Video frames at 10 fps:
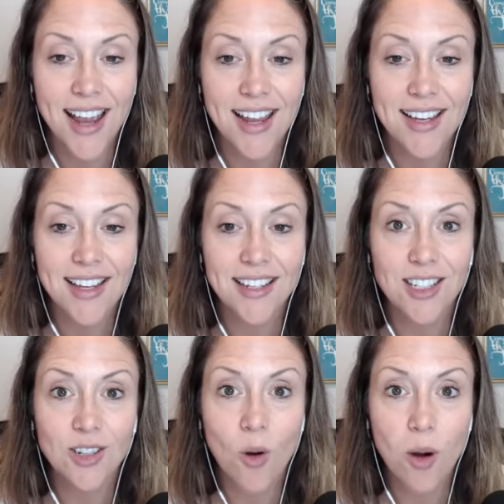
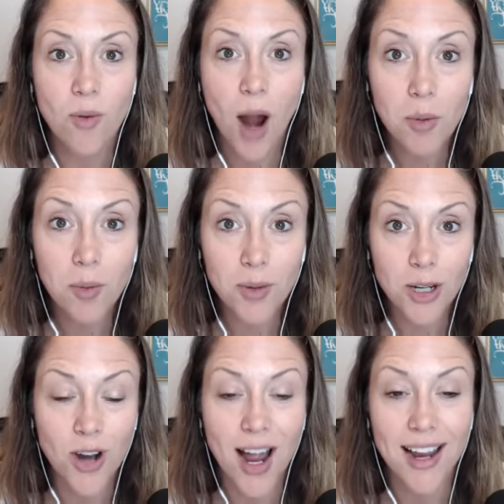And you're
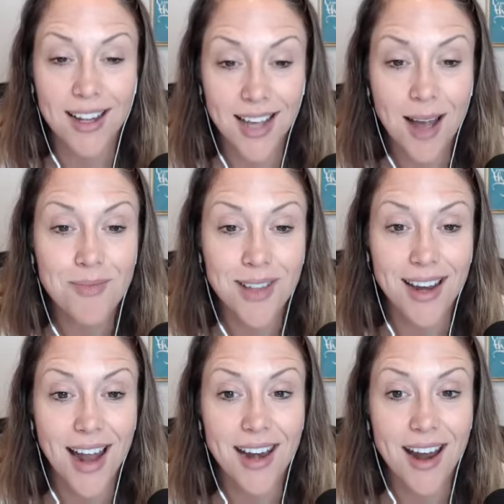probably trying a
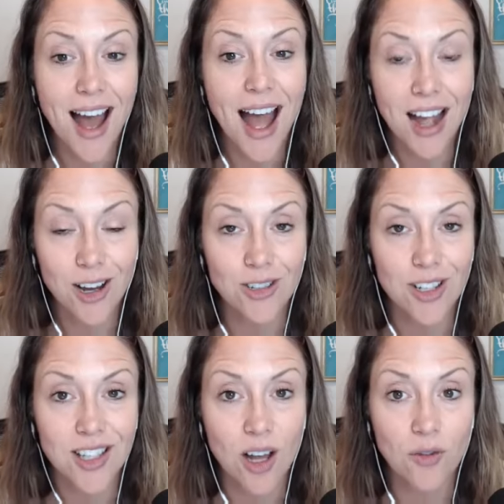template and not
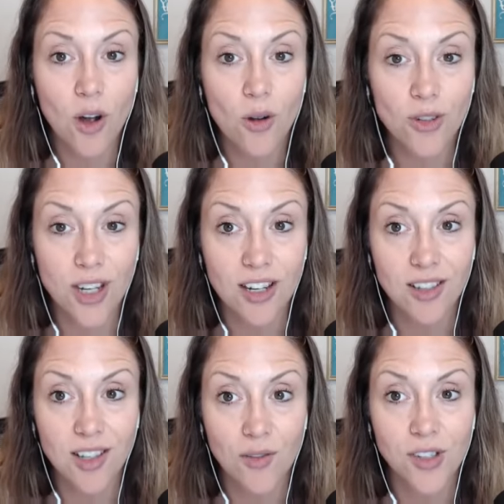actually self coaching
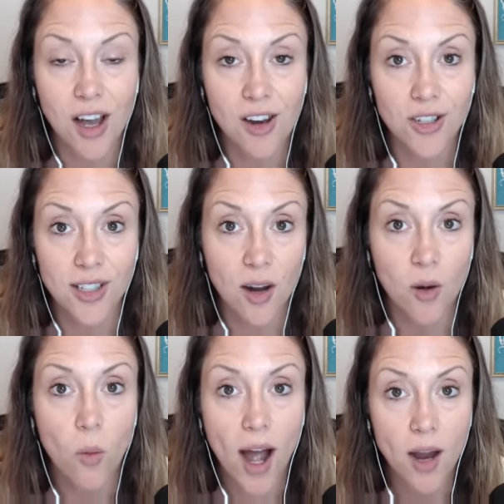yourself to
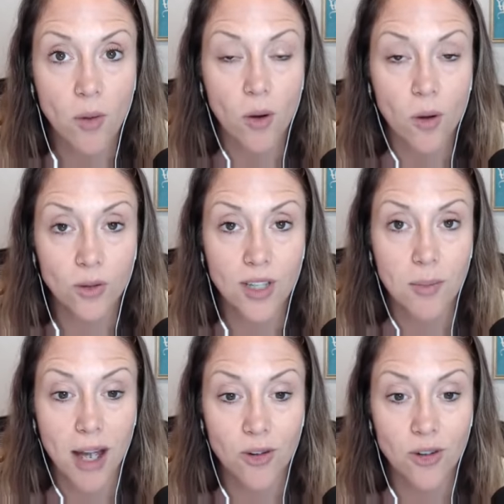understand why we're
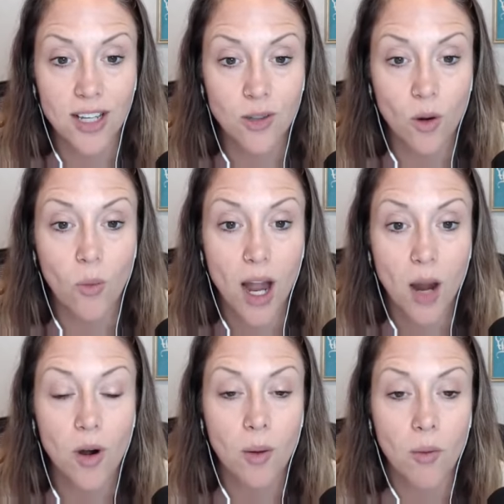holding boundaries or
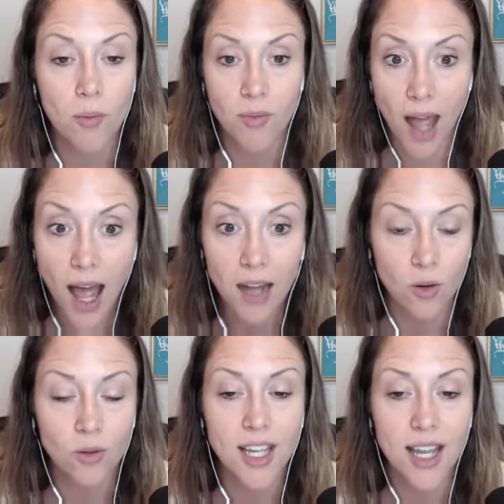why we're not
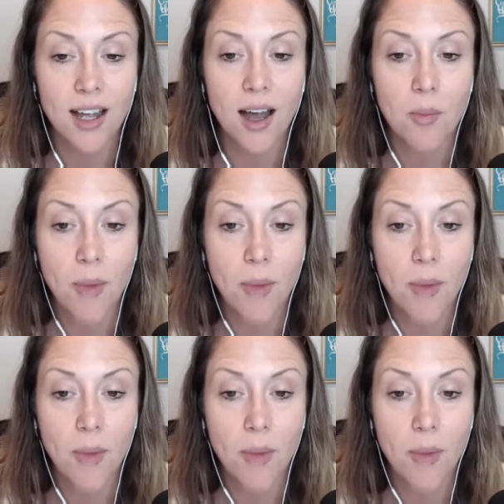holding